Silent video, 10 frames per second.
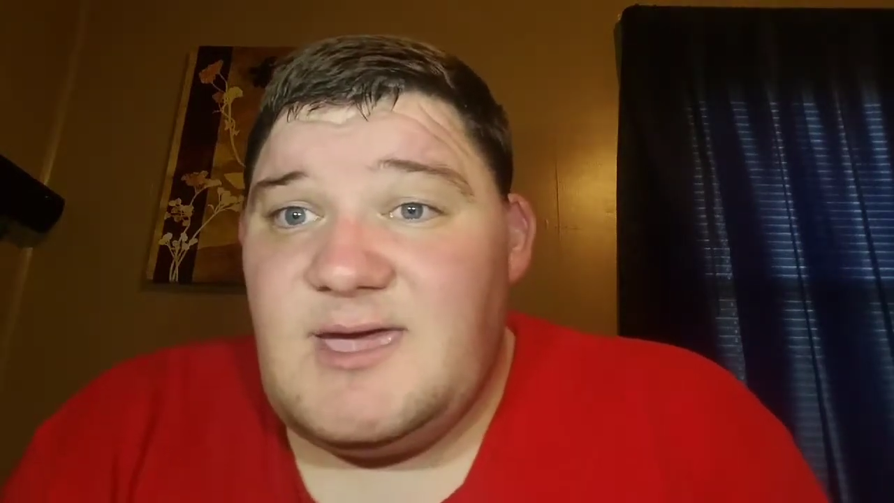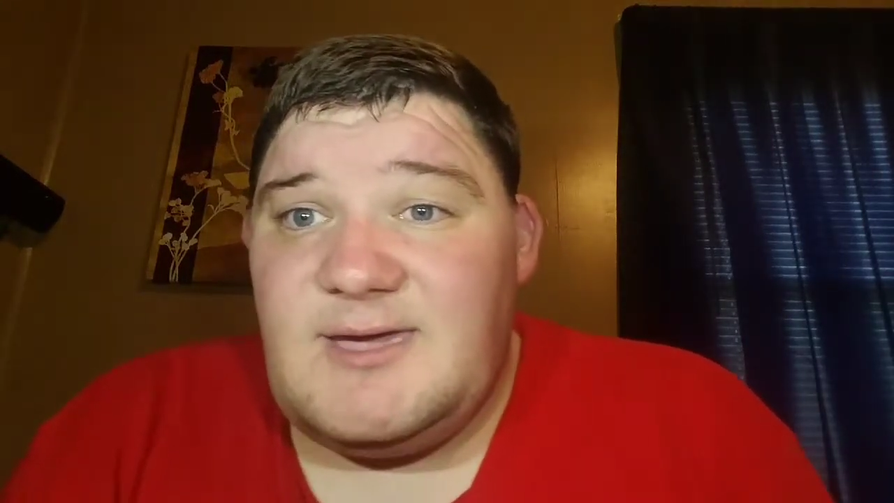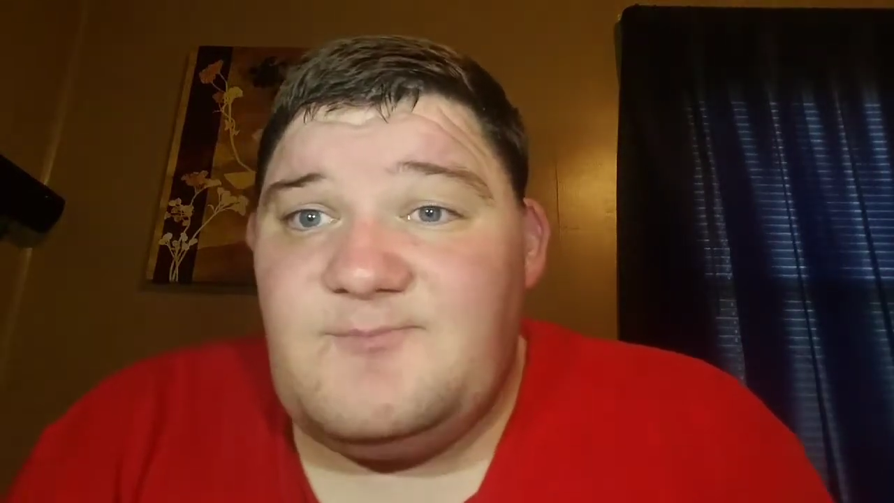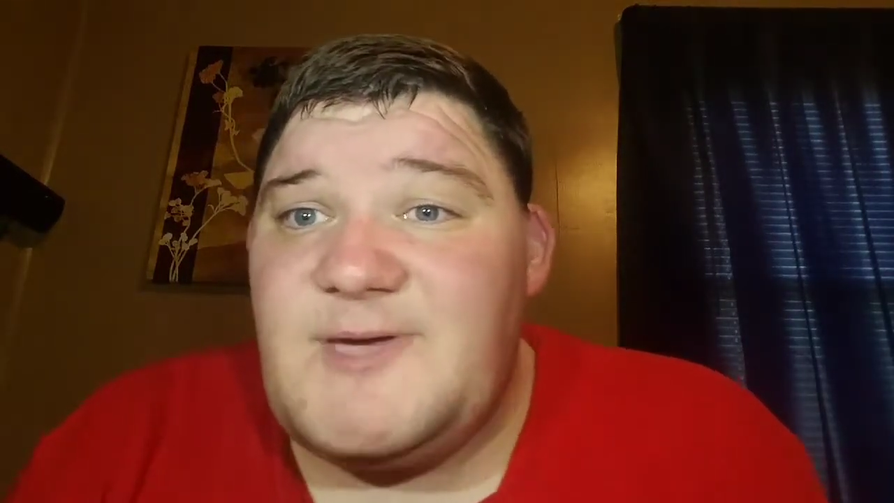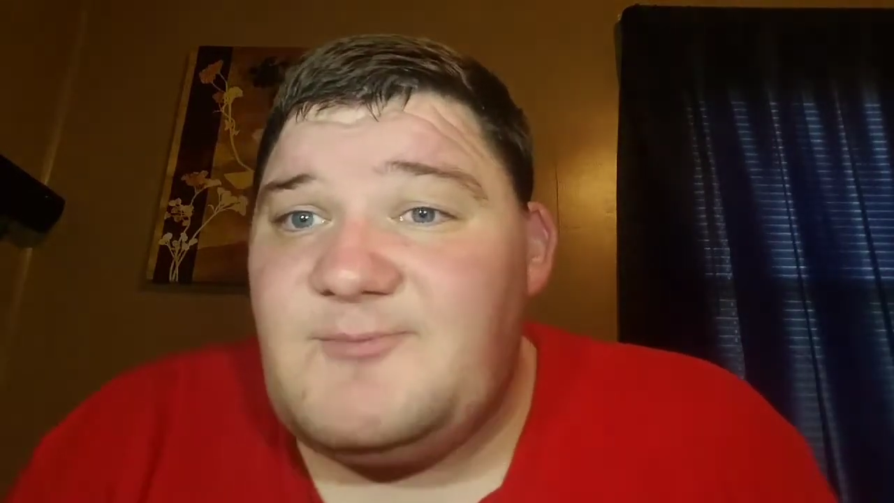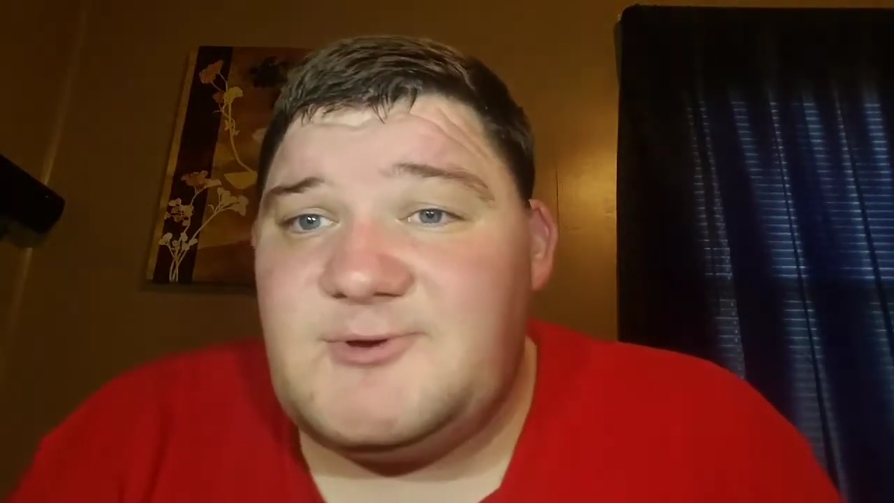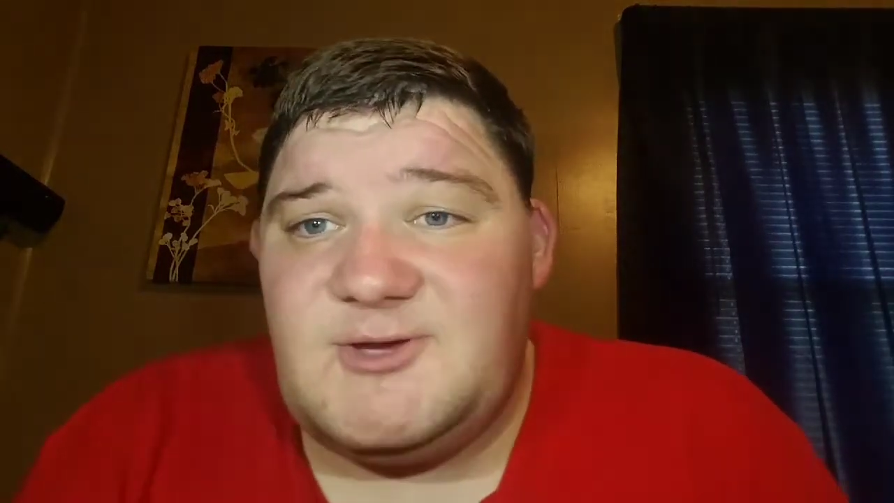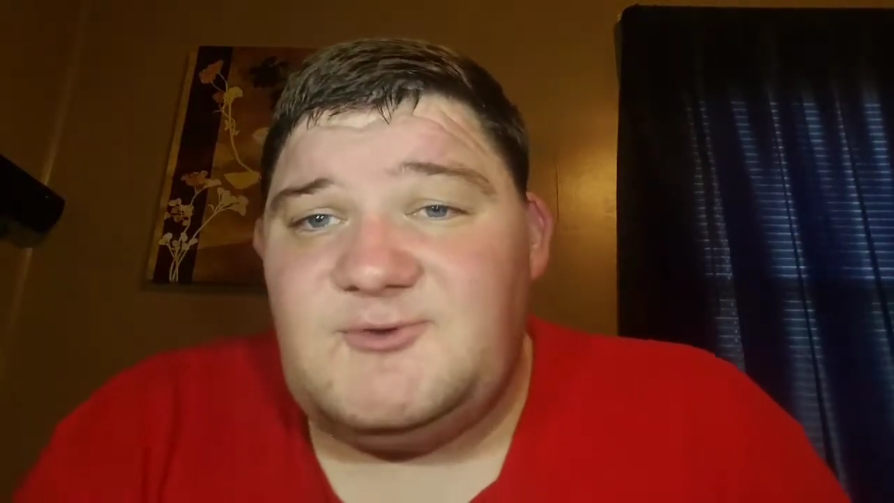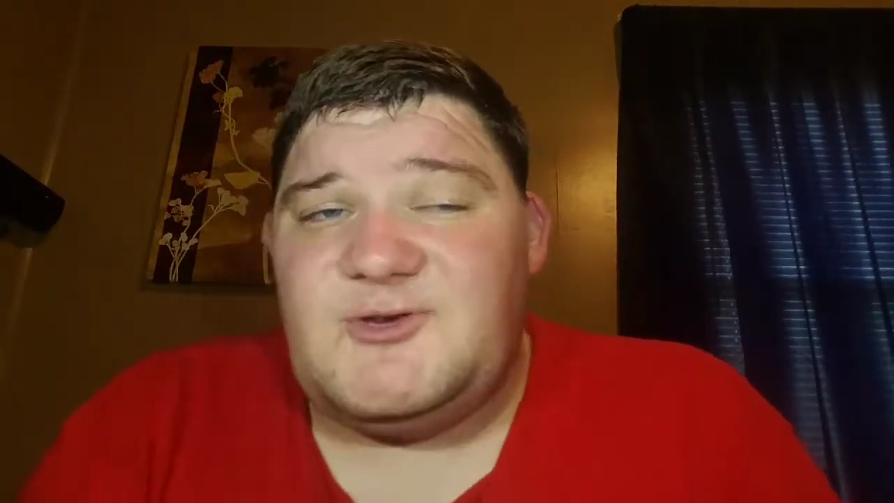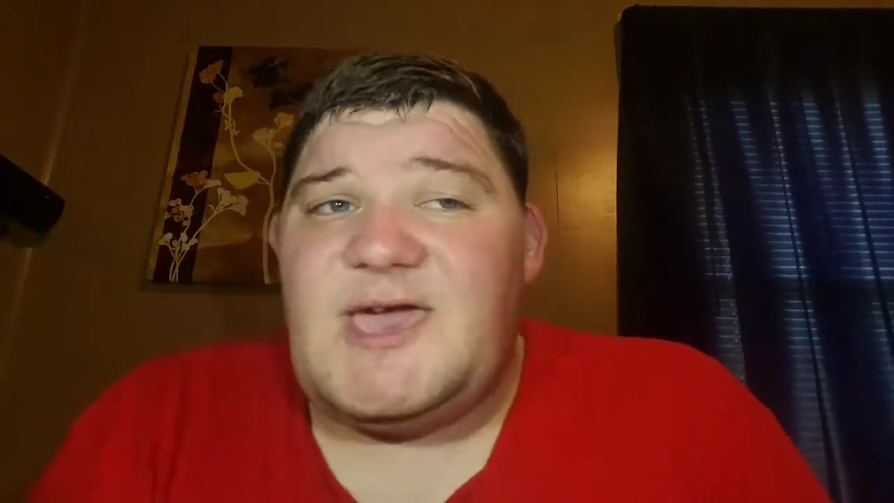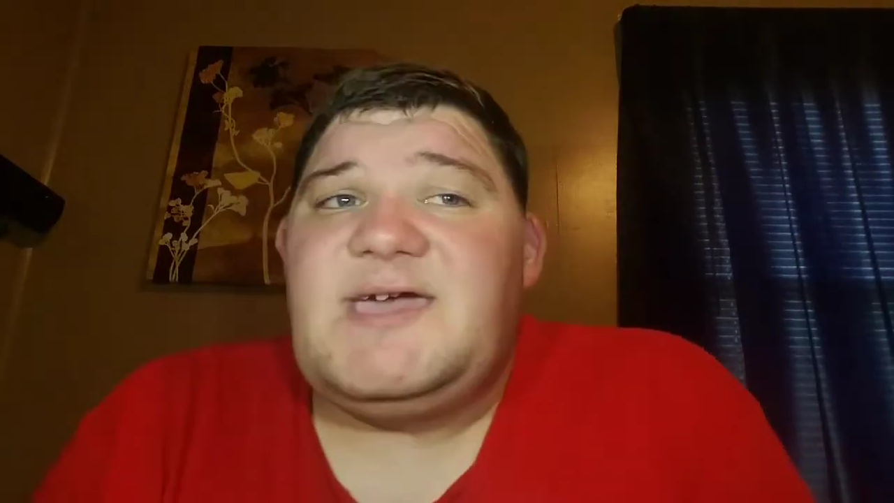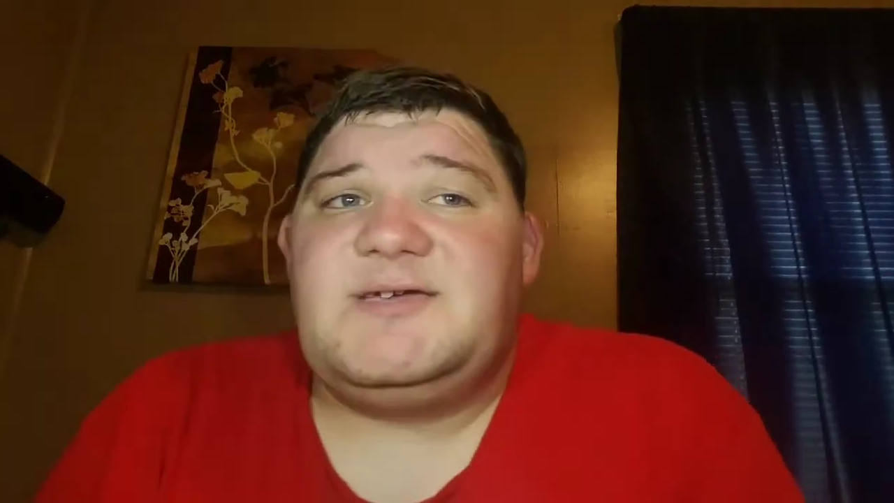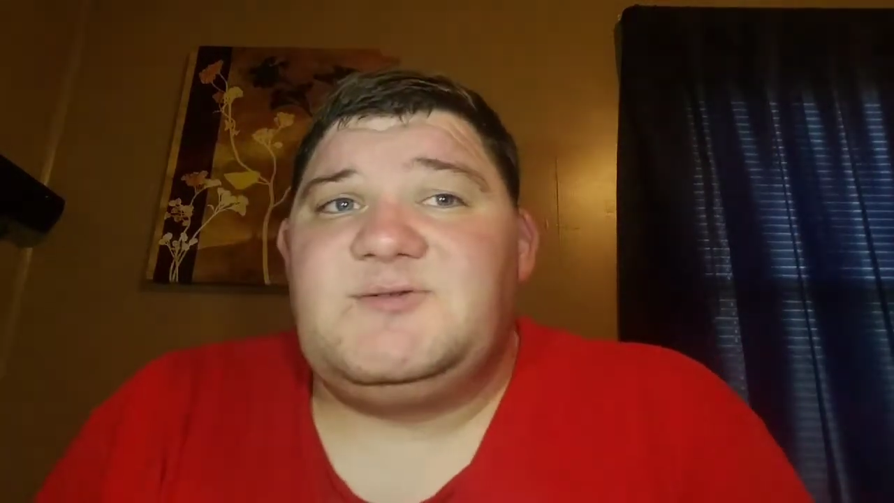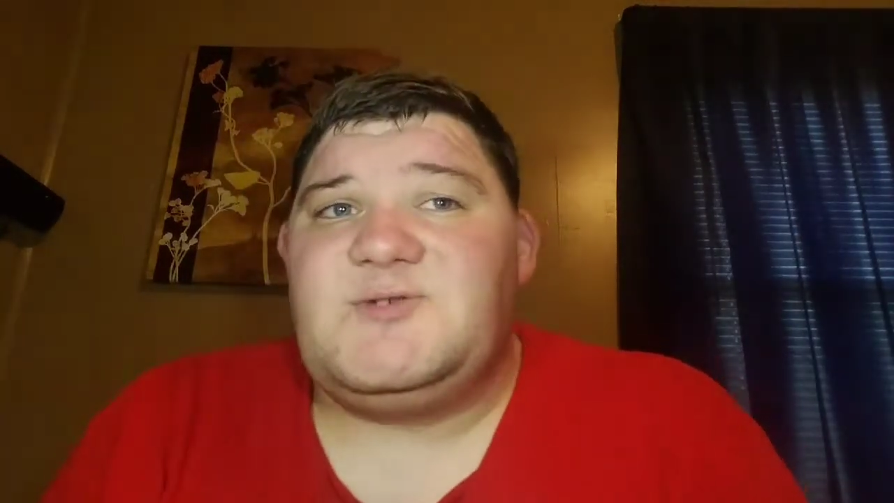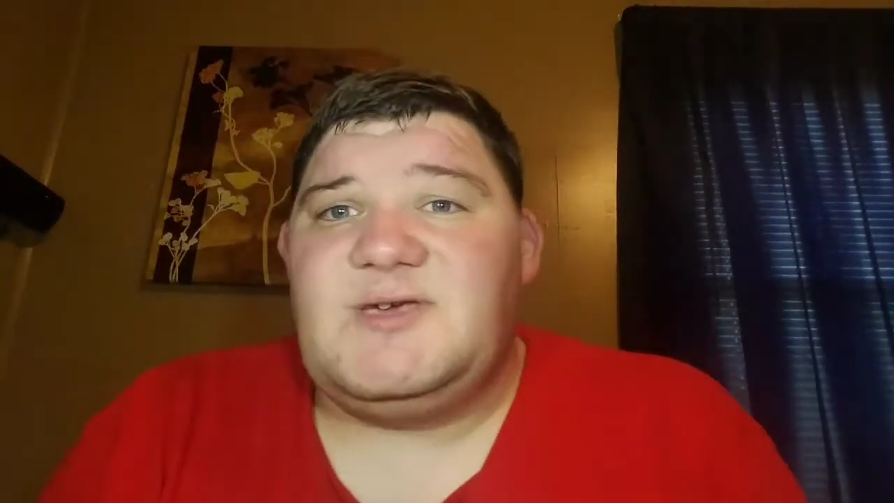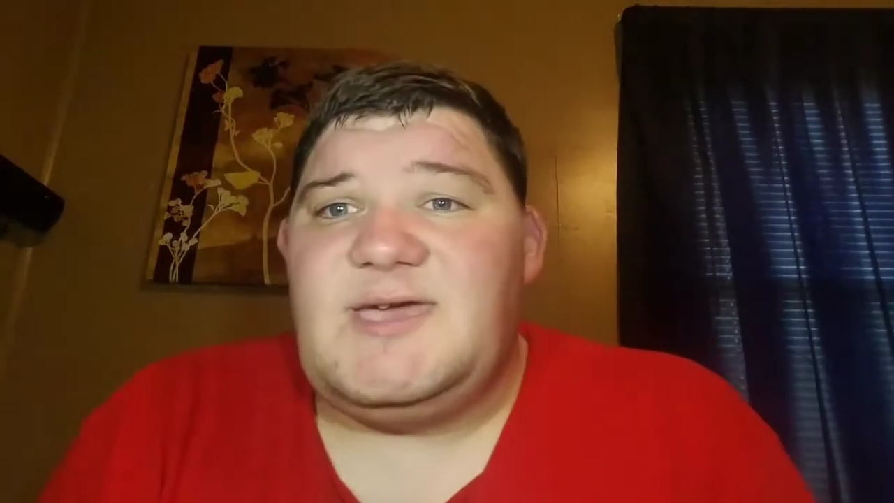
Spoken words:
And people do change.